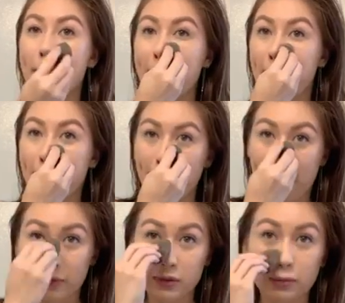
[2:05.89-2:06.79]
it's a
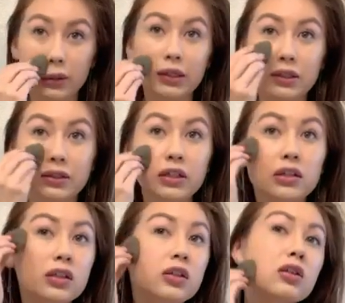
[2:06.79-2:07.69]
pretty easy
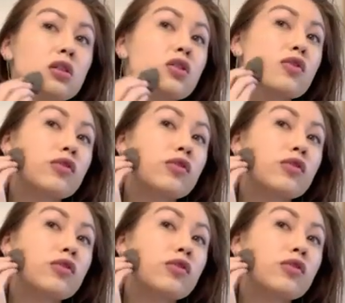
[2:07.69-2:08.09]
fix.